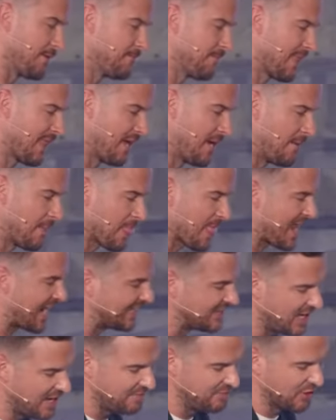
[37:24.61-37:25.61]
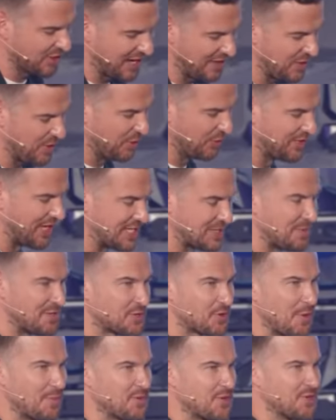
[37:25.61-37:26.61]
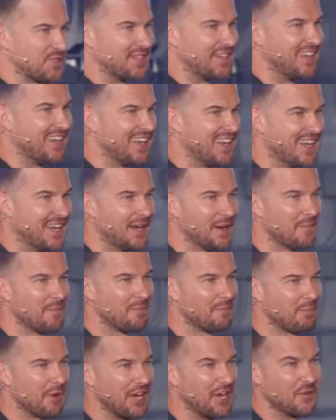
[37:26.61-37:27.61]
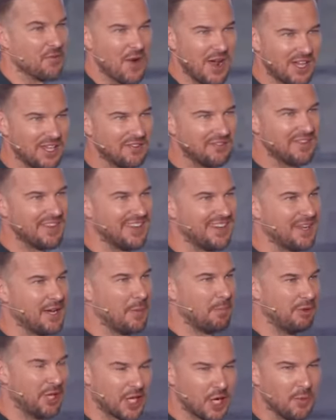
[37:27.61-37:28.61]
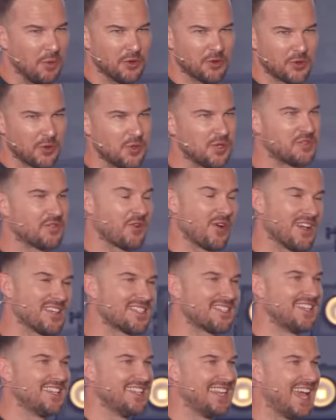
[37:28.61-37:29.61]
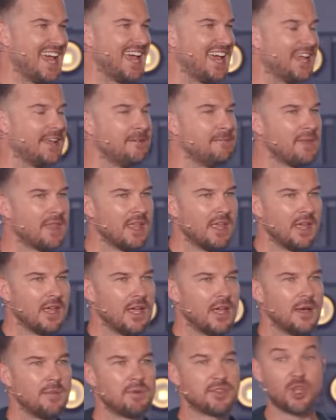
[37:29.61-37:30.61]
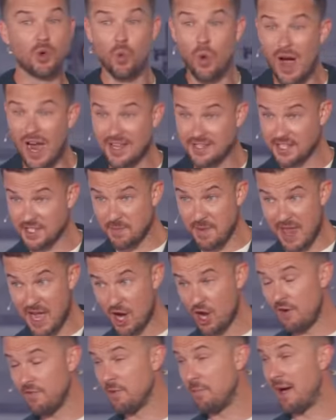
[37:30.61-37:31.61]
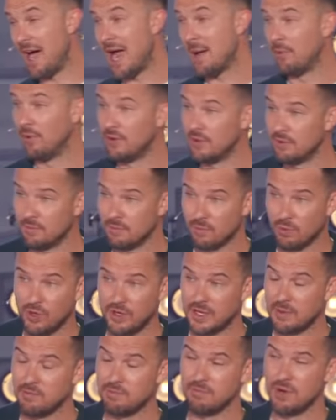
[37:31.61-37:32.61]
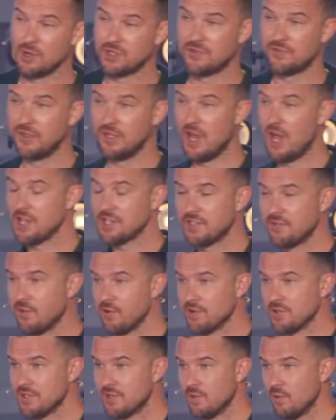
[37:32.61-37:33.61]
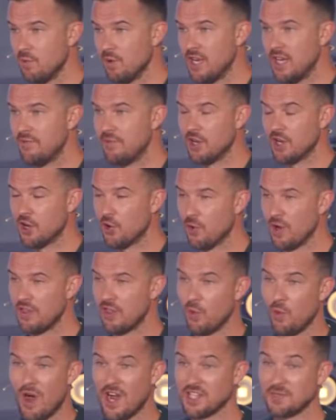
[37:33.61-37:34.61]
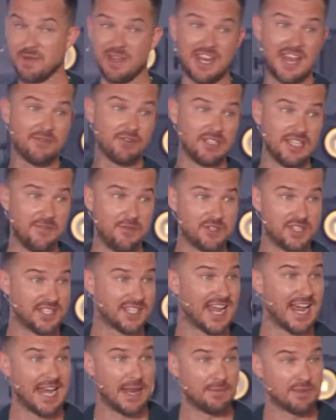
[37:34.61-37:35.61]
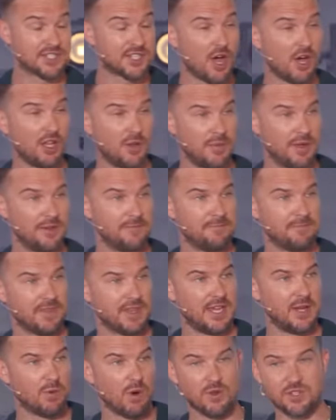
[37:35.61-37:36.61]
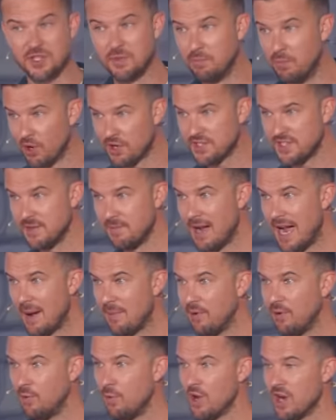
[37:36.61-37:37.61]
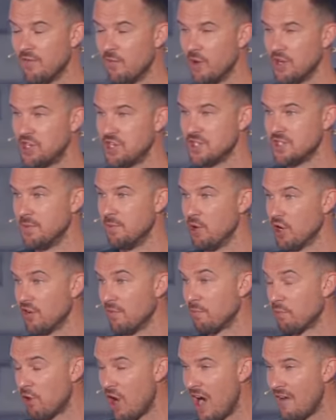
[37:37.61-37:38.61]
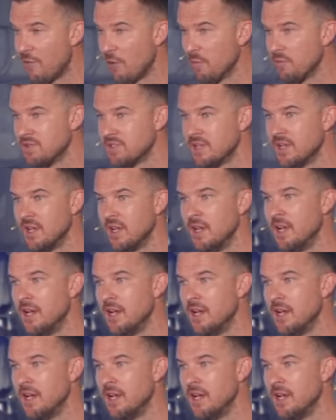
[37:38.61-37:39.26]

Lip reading: And I love looking at the Old Testament scriptures and bringing relevant, applicable truths for us today. But the wisest man in all of the Bible, and really most philosophers would even agree, the wise man to ever live was this guy named Solomon. He wrote some books in the Bible, one of which is the book of Proverbs.